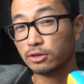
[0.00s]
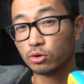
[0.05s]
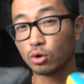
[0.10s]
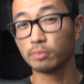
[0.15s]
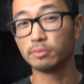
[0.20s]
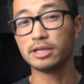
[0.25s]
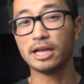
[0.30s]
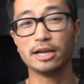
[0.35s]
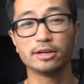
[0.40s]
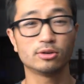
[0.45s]

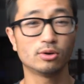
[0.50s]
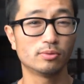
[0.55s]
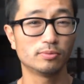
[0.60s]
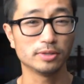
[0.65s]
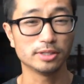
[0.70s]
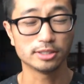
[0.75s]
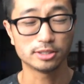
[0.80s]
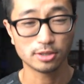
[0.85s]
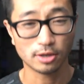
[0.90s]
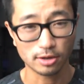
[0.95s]
Normally I don't
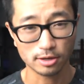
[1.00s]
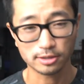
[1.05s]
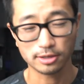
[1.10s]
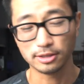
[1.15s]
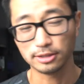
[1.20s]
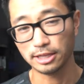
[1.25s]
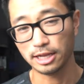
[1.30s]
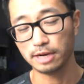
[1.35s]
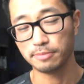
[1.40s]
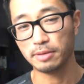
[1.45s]
really talk
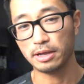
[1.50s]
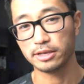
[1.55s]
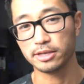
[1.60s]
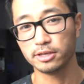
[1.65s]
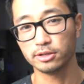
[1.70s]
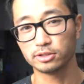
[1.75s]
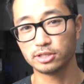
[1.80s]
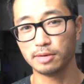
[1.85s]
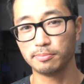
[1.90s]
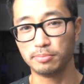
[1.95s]
a lot about
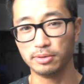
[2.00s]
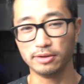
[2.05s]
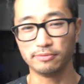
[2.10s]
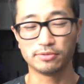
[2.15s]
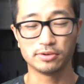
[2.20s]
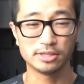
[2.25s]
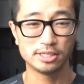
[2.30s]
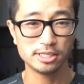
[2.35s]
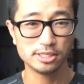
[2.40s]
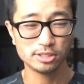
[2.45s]
heel drop, but
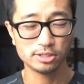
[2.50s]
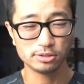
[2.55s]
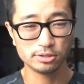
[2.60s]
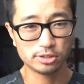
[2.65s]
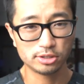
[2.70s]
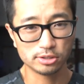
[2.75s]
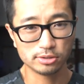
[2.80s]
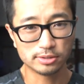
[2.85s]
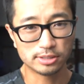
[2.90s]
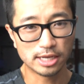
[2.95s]
for these two
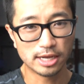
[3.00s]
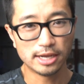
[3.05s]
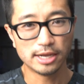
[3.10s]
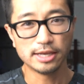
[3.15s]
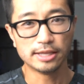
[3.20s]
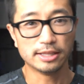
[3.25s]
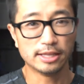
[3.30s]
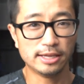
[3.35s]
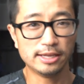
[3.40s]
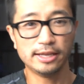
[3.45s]
shoes,
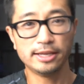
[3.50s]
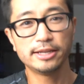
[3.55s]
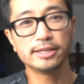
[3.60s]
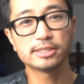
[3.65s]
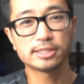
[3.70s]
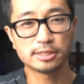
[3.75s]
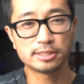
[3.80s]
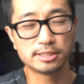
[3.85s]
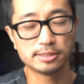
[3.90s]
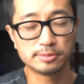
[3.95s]
it
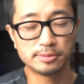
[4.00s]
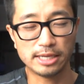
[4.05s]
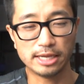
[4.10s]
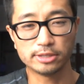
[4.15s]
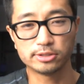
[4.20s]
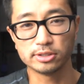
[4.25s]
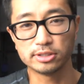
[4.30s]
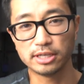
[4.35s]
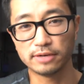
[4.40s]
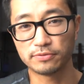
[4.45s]
is a
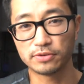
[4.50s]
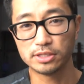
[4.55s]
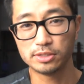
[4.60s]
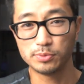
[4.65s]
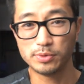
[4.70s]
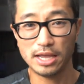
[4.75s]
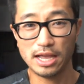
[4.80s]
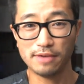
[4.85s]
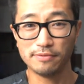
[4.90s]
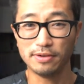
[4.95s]
substantial
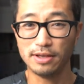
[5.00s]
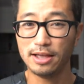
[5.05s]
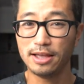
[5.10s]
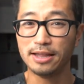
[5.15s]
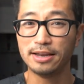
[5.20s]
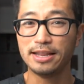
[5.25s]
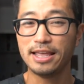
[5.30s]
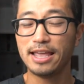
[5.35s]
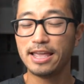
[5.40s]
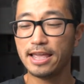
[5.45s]
difference. We have
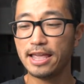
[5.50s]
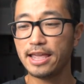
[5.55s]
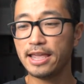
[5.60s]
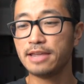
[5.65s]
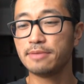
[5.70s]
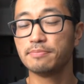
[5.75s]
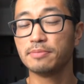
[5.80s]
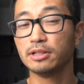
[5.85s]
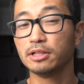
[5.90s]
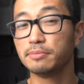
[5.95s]
an
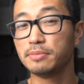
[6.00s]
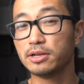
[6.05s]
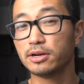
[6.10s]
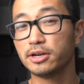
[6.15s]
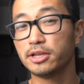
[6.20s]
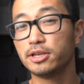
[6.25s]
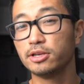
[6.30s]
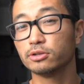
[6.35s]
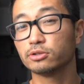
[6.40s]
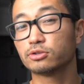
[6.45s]

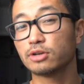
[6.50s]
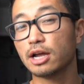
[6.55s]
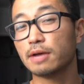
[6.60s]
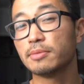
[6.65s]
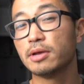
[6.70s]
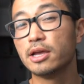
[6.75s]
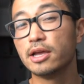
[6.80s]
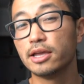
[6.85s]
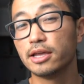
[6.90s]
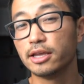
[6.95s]
8mm heel
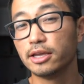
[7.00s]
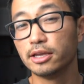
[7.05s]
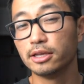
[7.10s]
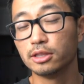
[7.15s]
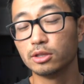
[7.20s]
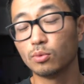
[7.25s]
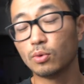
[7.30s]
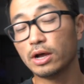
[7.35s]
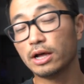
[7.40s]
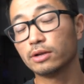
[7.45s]
drop
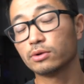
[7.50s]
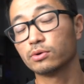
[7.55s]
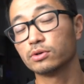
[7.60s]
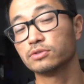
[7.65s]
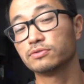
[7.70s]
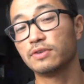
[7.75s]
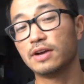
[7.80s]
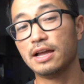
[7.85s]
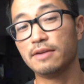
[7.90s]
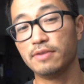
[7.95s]
in the Wild
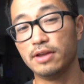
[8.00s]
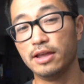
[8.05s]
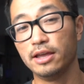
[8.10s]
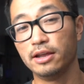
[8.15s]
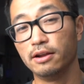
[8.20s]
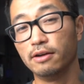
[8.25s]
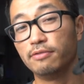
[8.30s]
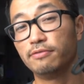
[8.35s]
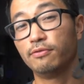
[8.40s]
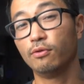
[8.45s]
Horse 5
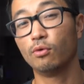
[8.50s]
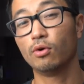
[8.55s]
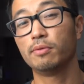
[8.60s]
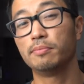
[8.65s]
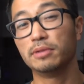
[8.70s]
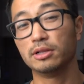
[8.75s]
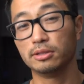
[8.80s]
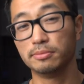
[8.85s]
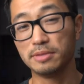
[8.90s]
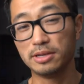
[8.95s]
and a
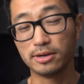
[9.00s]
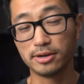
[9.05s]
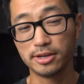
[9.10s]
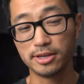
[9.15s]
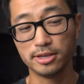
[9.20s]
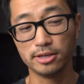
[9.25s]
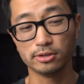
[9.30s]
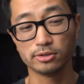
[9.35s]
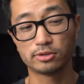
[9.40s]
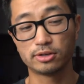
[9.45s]
4mm
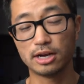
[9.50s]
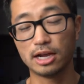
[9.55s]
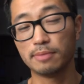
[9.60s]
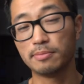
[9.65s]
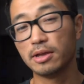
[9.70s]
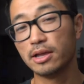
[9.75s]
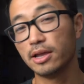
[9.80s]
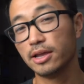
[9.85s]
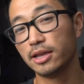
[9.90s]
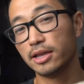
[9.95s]
heel
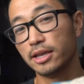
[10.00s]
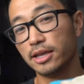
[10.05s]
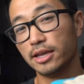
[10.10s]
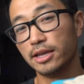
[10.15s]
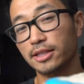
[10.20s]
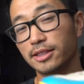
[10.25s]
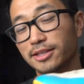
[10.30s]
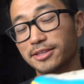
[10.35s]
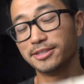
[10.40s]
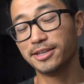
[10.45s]
drop
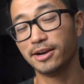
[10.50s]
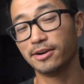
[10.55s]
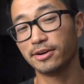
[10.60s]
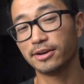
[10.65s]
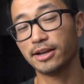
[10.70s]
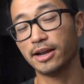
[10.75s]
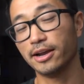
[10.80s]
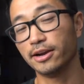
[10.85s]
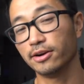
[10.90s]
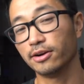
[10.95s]
in the
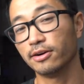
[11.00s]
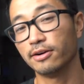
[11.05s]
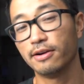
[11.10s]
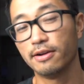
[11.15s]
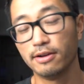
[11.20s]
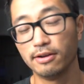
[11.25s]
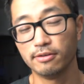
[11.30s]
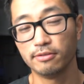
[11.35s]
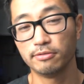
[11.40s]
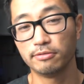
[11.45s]
Terra Kiger
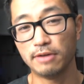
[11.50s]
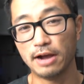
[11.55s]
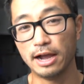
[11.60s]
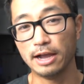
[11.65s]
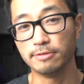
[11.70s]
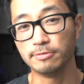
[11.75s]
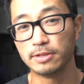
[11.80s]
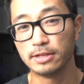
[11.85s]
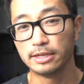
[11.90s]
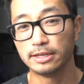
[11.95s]

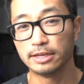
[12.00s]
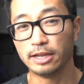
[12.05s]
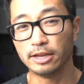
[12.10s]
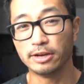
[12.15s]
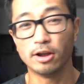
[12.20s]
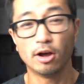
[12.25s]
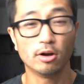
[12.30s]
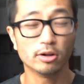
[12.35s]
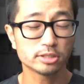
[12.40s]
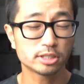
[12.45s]
5.
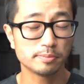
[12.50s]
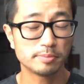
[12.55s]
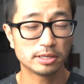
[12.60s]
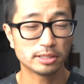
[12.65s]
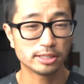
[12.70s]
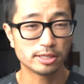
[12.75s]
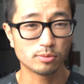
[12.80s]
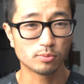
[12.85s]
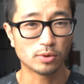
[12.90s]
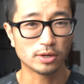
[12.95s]
Now
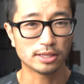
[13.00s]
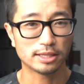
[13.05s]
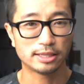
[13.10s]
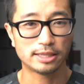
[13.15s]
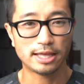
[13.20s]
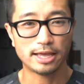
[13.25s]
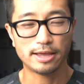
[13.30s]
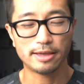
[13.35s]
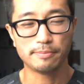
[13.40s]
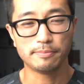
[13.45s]
ultimately what
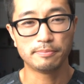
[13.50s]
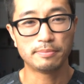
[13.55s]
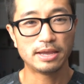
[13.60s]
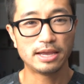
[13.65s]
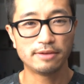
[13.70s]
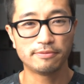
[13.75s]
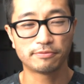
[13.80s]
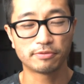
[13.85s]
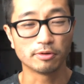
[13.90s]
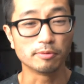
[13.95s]
that
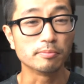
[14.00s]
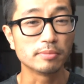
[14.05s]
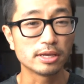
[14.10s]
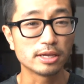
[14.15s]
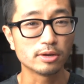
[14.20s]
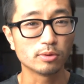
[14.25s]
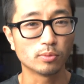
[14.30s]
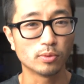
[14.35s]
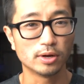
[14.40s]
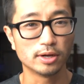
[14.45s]
made for
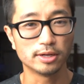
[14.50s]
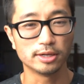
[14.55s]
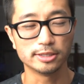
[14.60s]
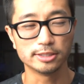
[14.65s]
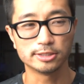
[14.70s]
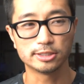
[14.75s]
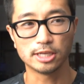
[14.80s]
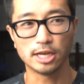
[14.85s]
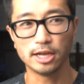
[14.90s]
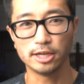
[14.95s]
me
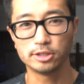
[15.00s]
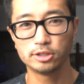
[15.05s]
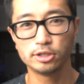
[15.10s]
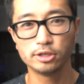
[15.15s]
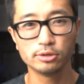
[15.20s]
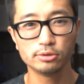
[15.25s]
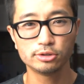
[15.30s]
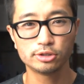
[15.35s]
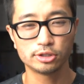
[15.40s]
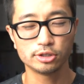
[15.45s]
was
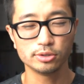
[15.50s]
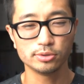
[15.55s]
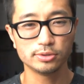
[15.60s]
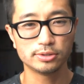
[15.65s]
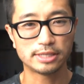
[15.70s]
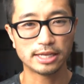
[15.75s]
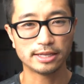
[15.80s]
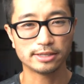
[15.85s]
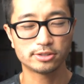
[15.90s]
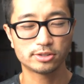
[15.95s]
two
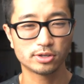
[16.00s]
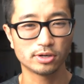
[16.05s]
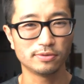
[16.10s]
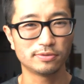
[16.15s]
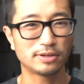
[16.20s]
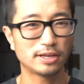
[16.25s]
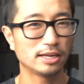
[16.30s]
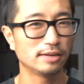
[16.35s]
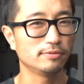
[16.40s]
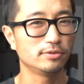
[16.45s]
shoes that
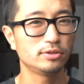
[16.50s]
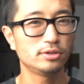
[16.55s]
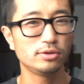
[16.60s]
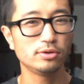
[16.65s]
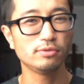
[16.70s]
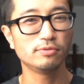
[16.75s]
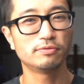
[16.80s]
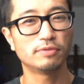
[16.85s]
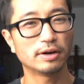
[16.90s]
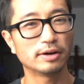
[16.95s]
served kind of
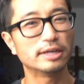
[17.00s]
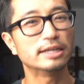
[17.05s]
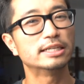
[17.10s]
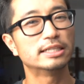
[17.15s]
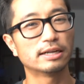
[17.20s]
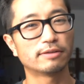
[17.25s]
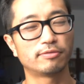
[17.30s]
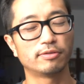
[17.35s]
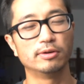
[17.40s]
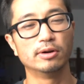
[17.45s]
two very
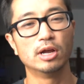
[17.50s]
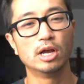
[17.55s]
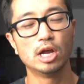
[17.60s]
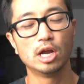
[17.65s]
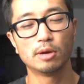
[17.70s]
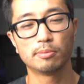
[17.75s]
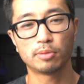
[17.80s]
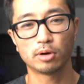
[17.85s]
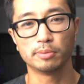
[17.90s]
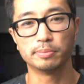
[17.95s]
different
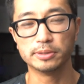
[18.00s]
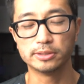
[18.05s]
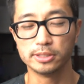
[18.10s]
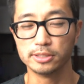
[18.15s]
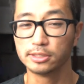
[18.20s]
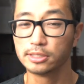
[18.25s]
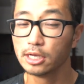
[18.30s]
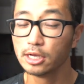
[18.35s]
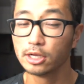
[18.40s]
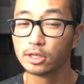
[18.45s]

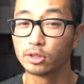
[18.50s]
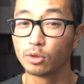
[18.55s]
purposes.